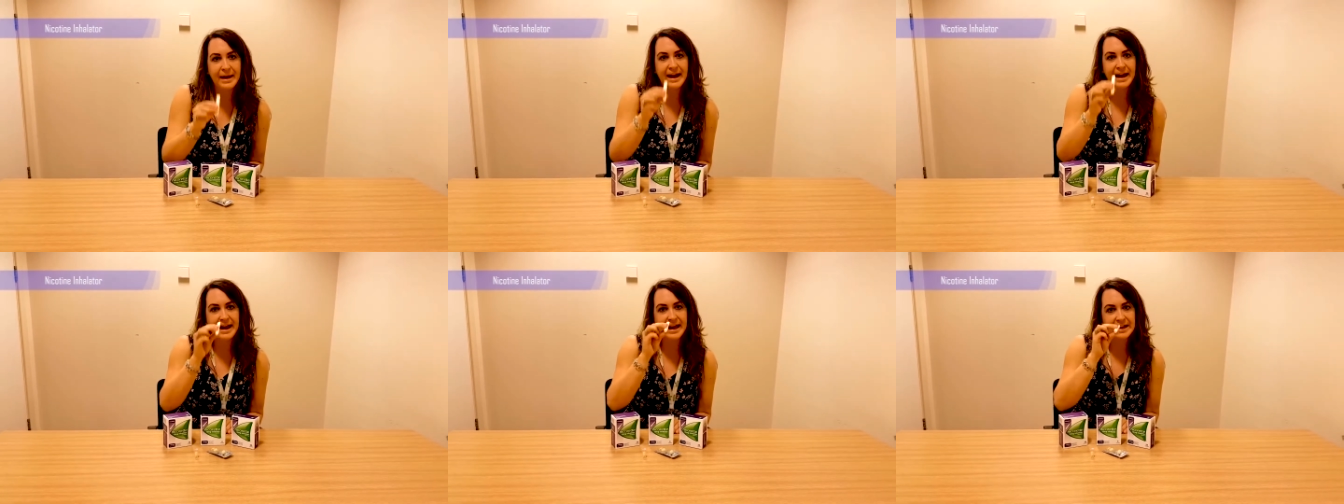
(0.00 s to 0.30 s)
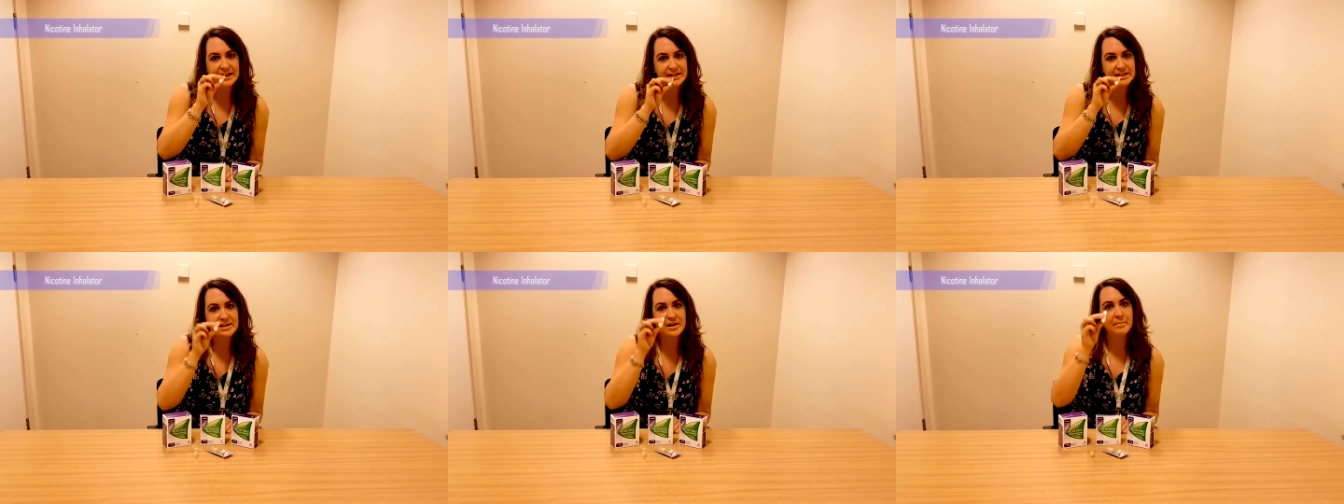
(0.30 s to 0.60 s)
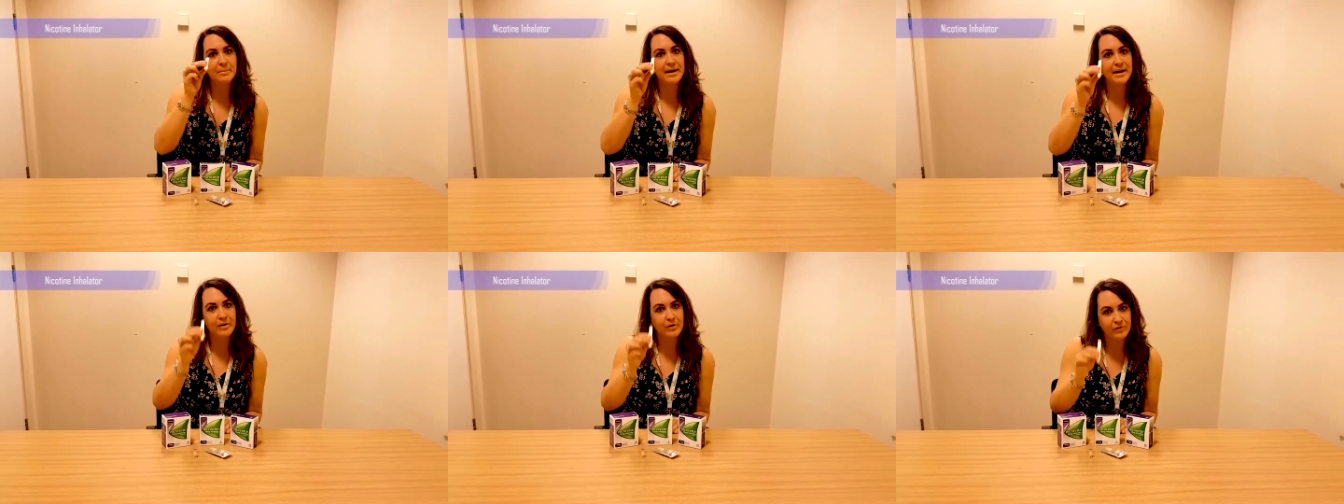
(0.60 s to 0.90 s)

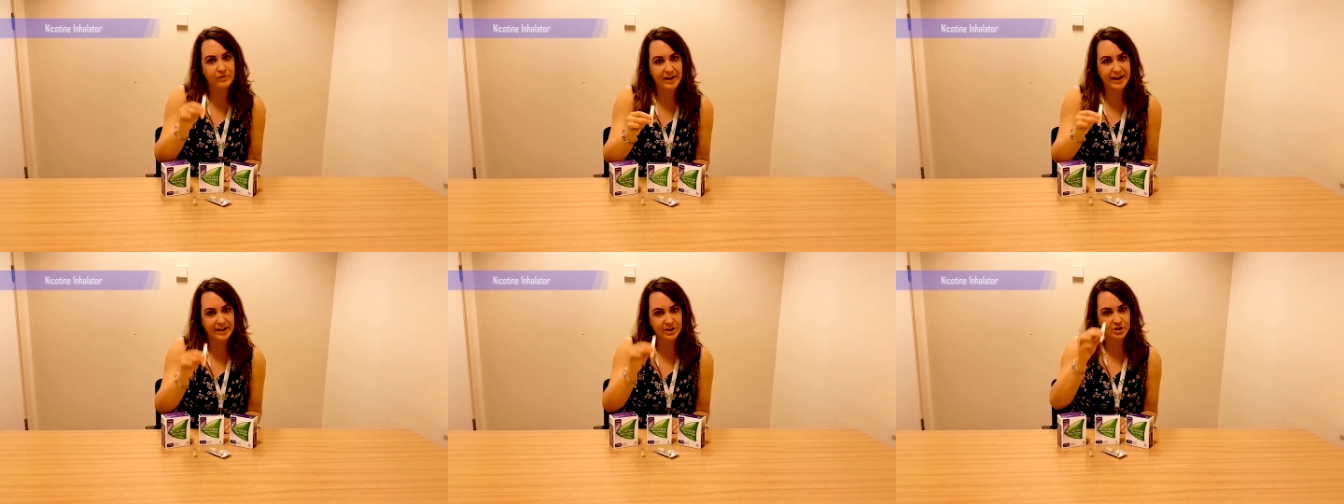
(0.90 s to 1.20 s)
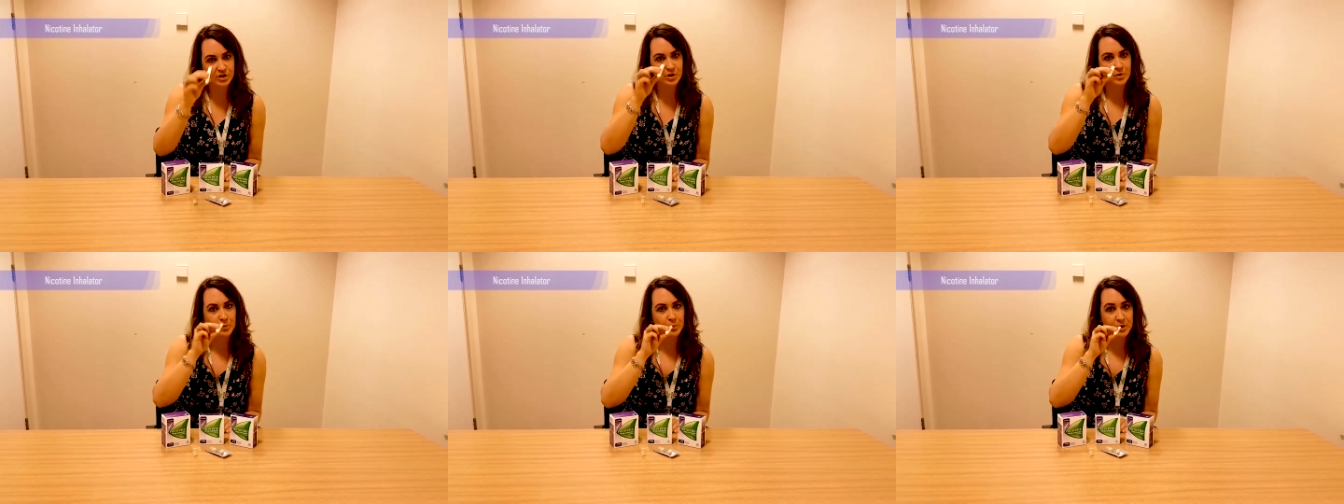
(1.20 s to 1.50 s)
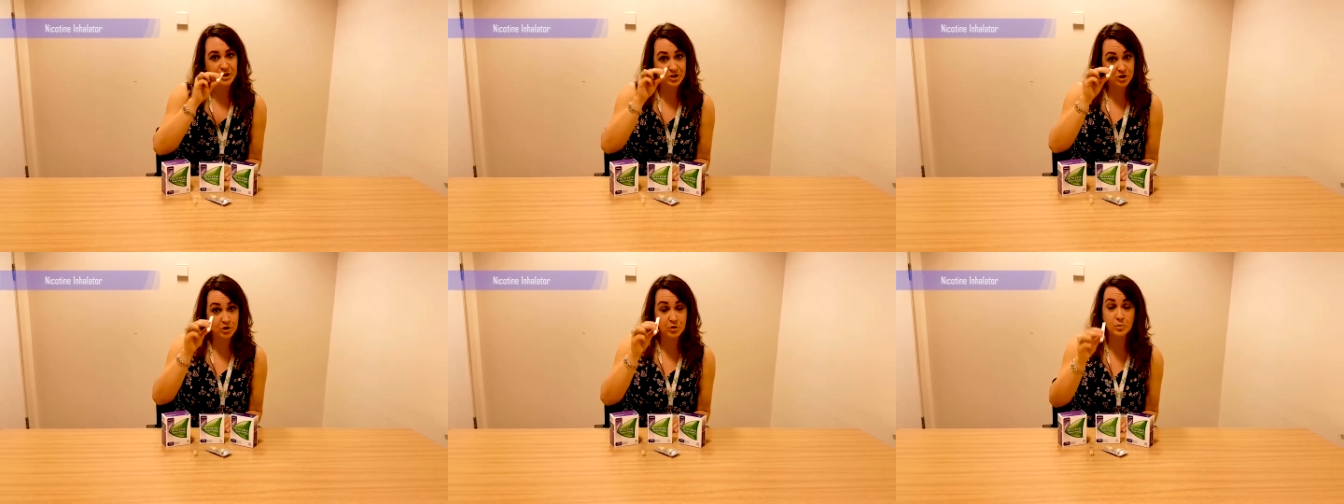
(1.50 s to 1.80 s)
hand-to-mouth action
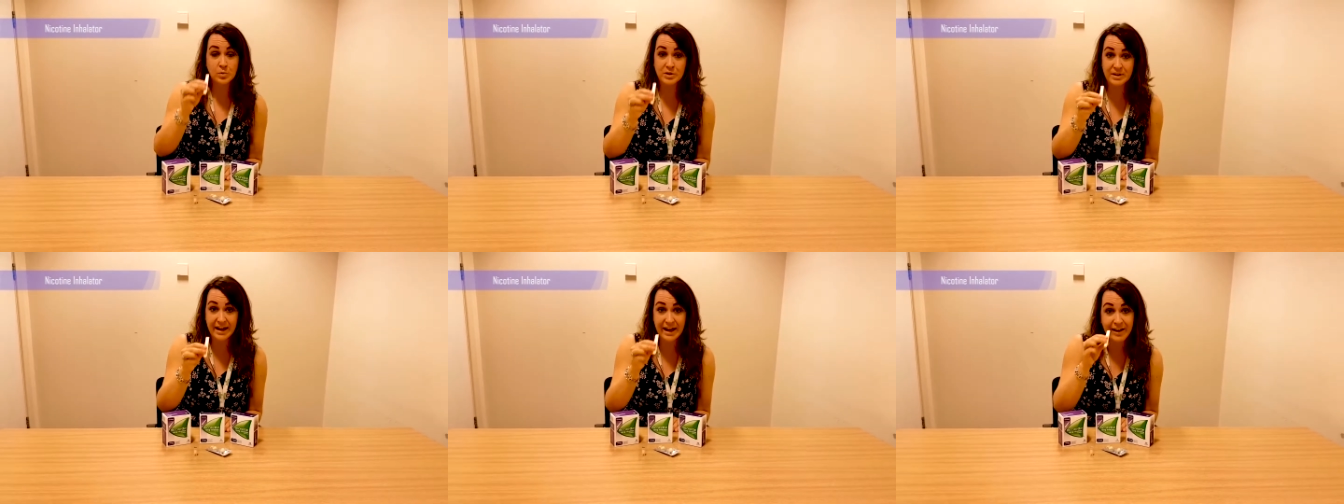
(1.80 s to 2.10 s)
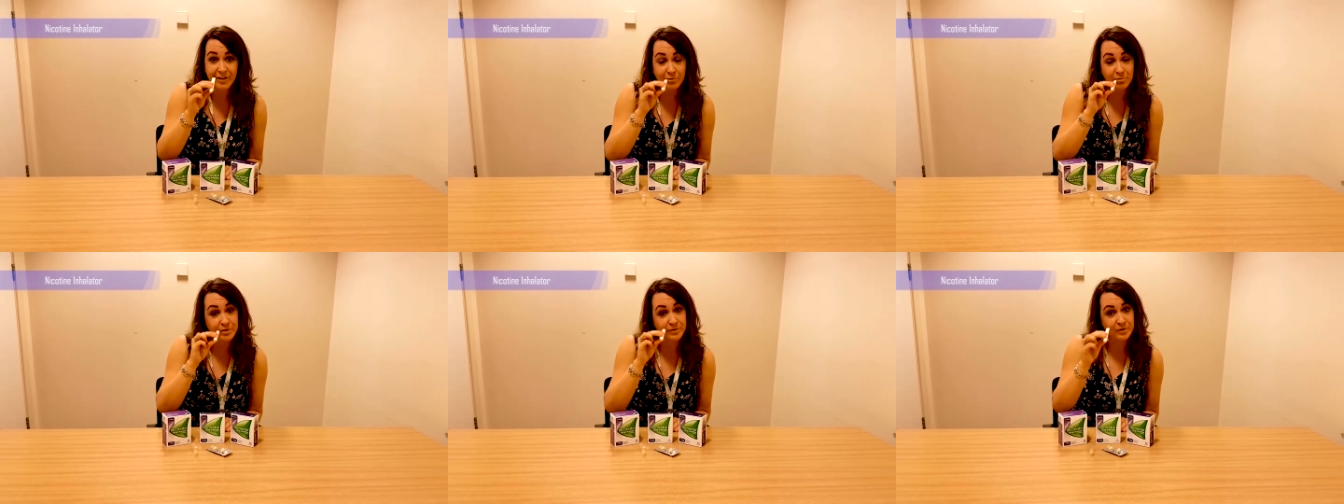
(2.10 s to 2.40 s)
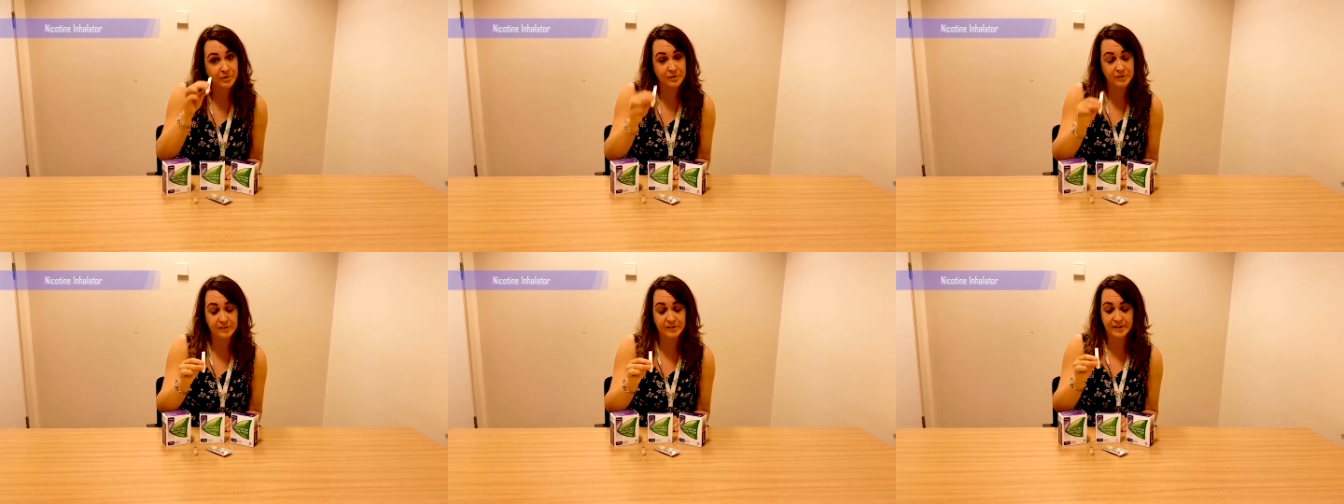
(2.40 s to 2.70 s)
which you would have with
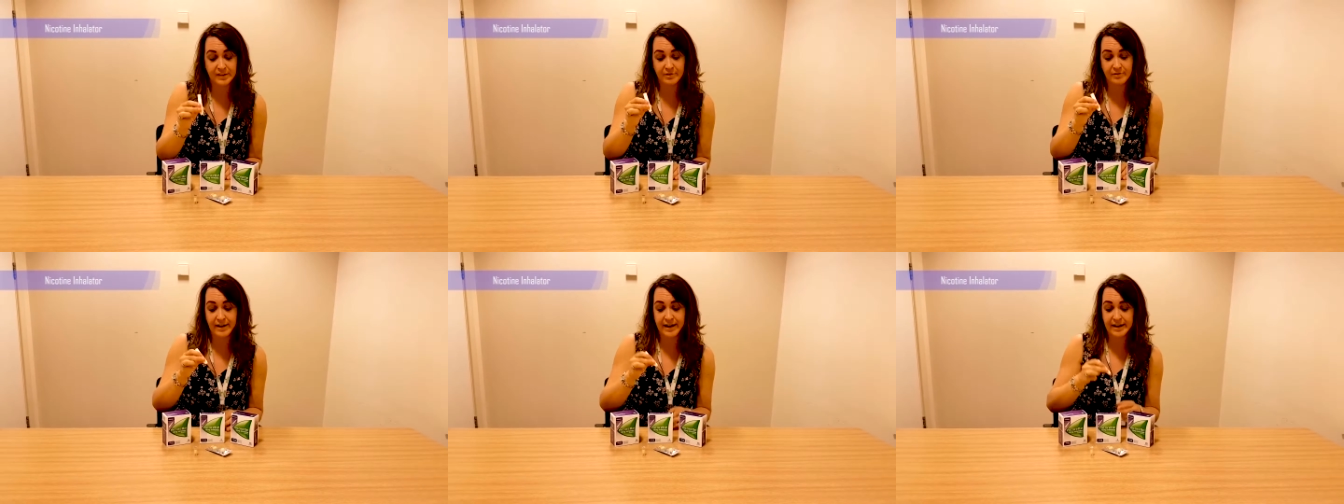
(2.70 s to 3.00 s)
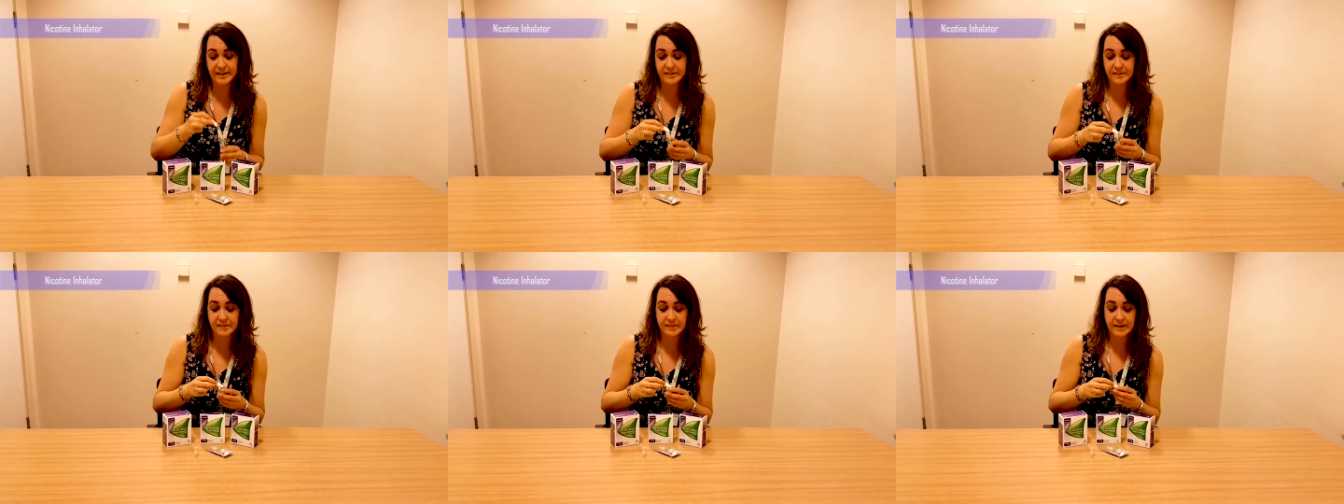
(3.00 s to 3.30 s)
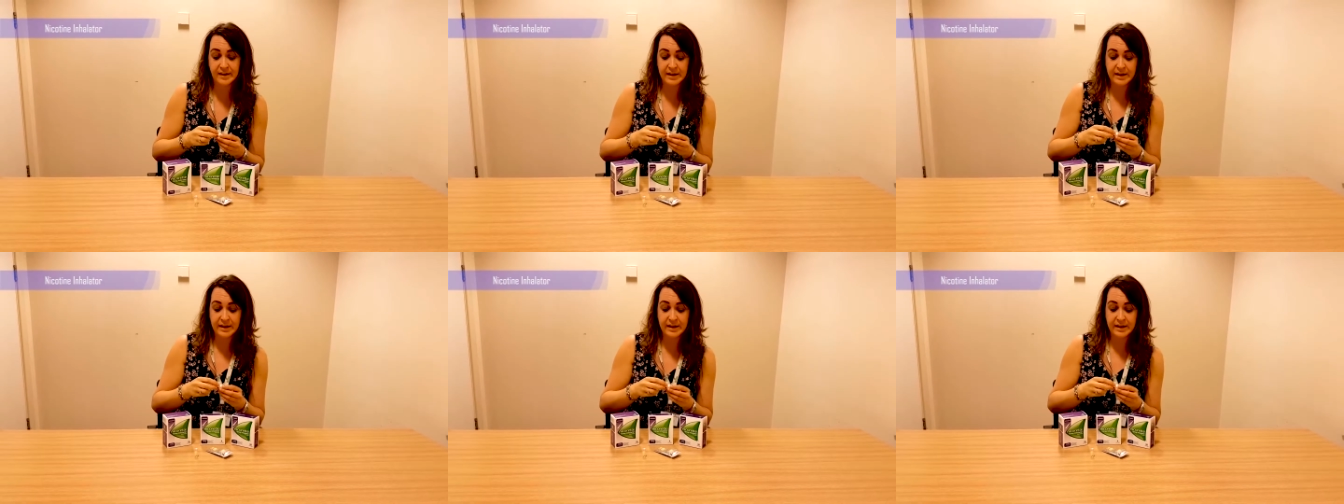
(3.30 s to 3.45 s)
your cigarettes.